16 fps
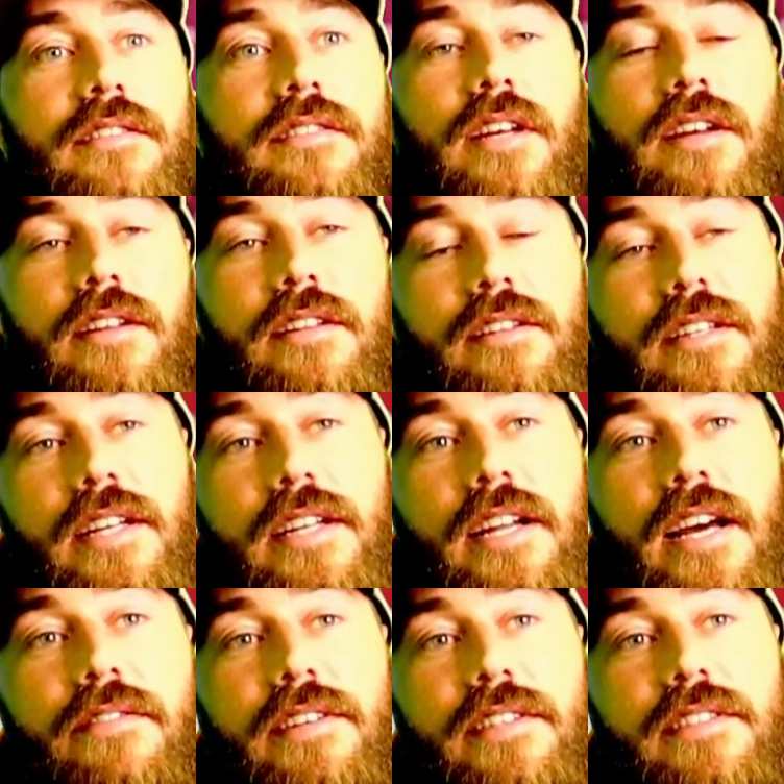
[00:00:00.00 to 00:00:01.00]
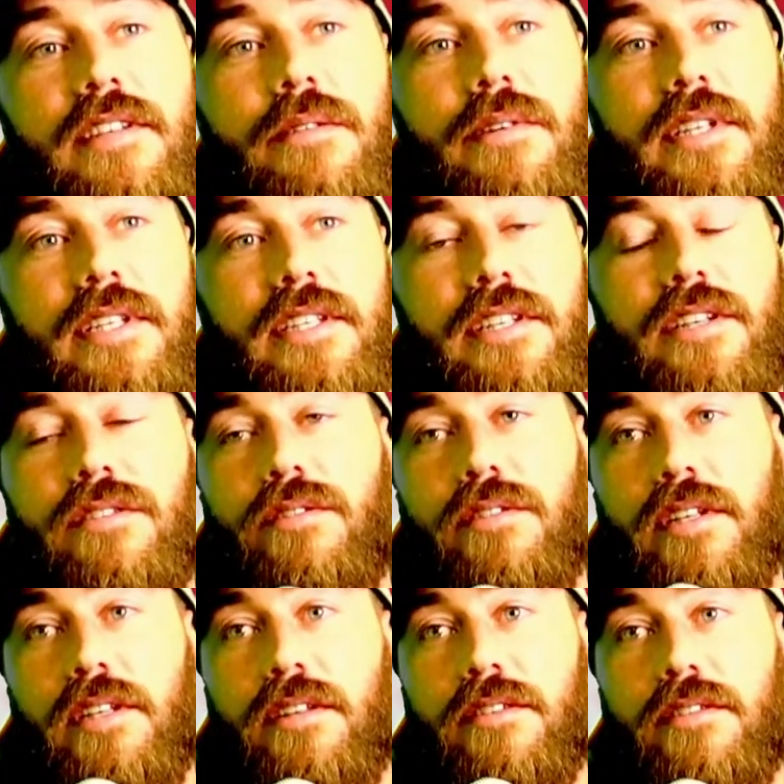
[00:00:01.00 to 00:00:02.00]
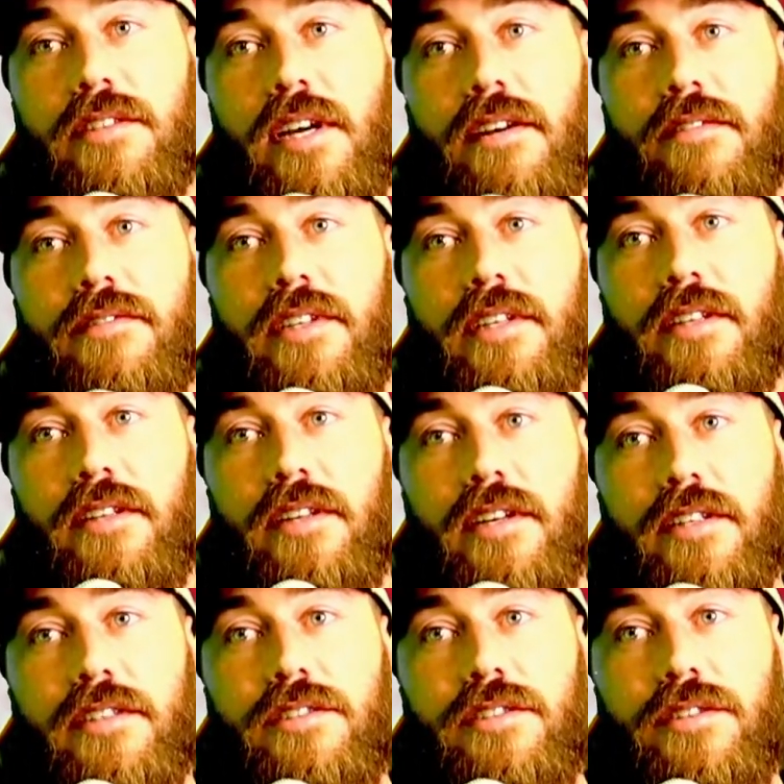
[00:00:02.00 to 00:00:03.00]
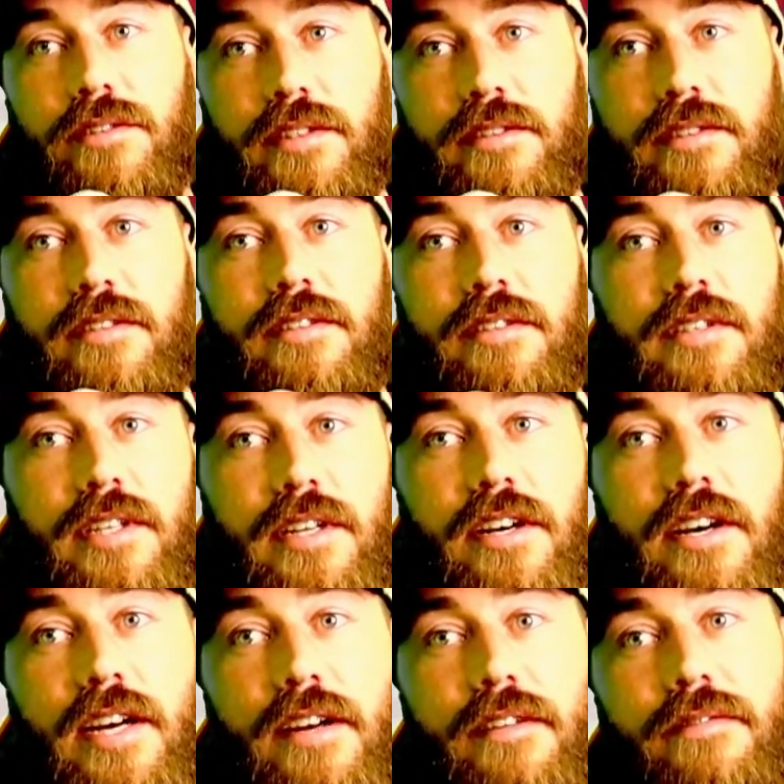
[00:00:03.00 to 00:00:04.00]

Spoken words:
So then having someone in your corner that looks after you, like Jewers that I have,